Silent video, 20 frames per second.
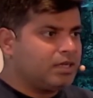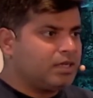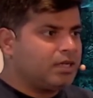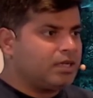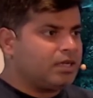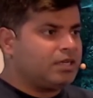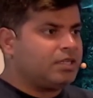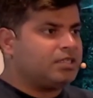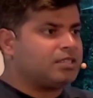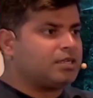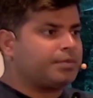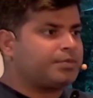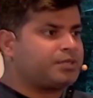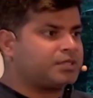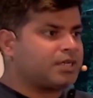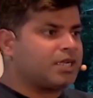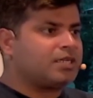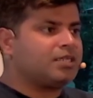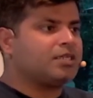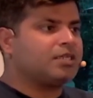It is
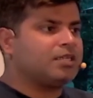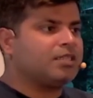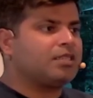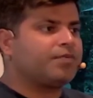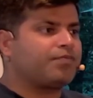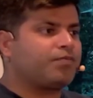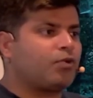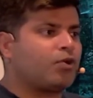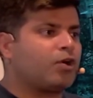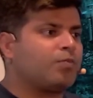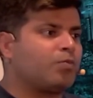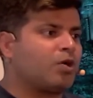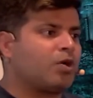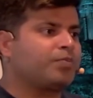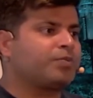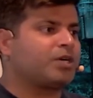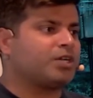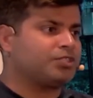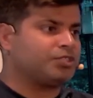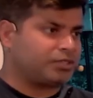abstracted in the form of
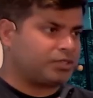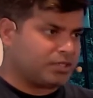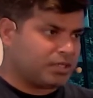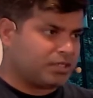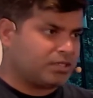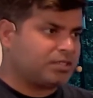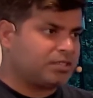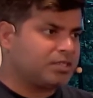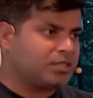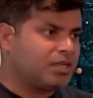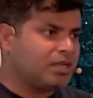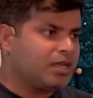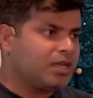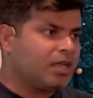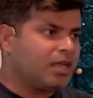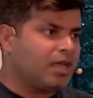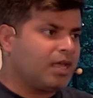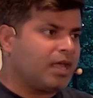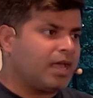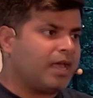constructs,
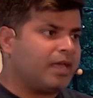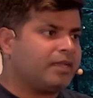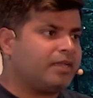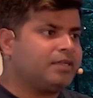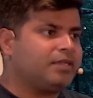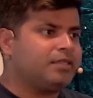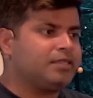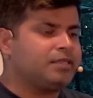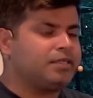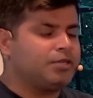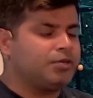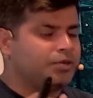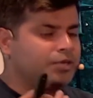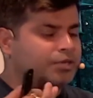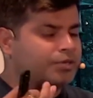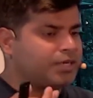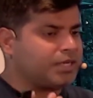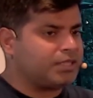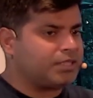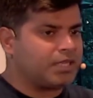and it is you
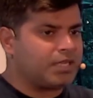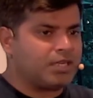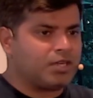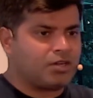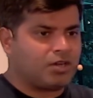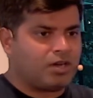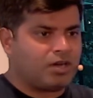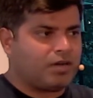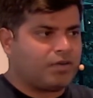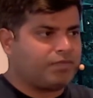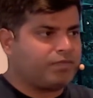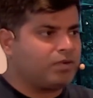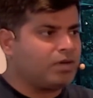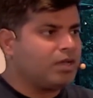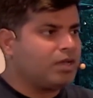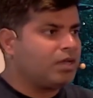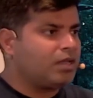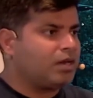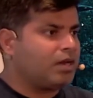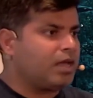can think of
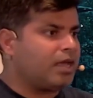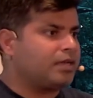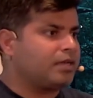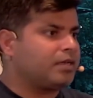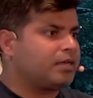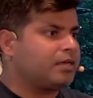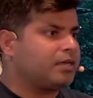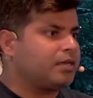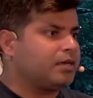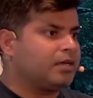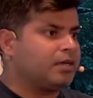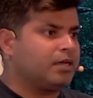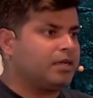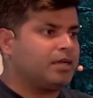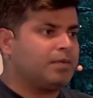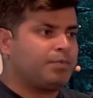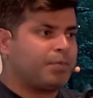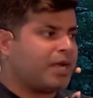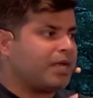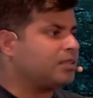like in
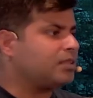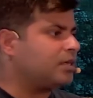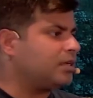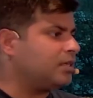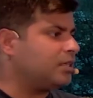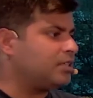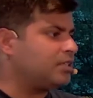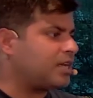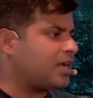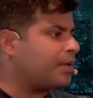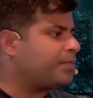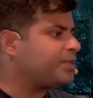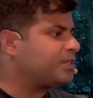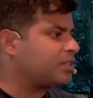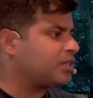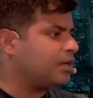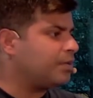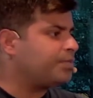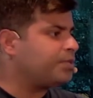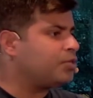Python, in
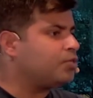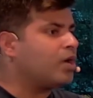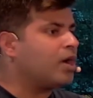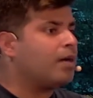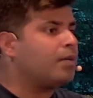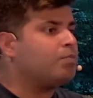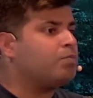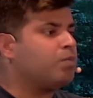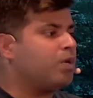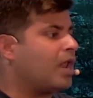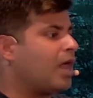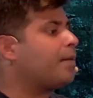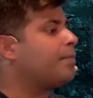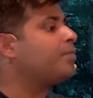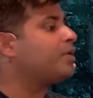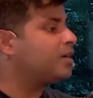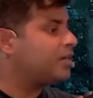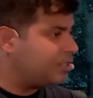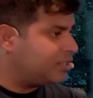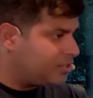TypeScript, you have
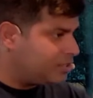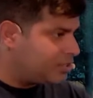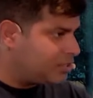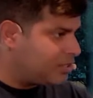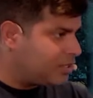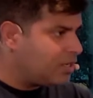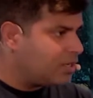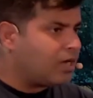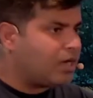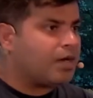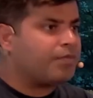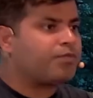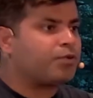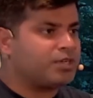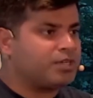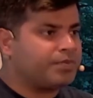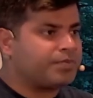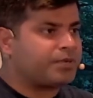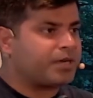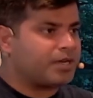libraries for
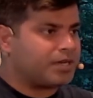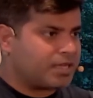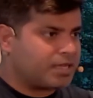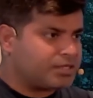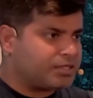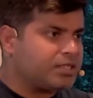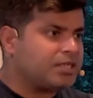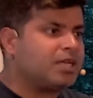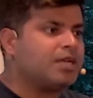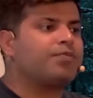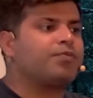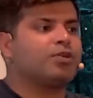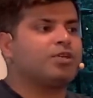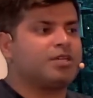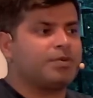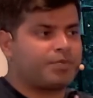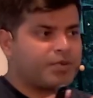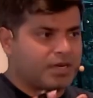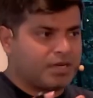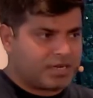different SDK for
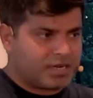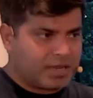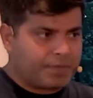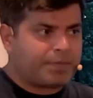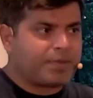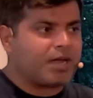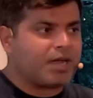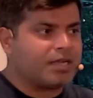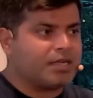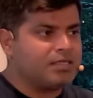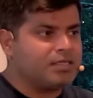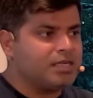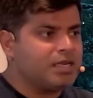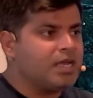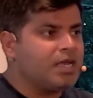different APIs.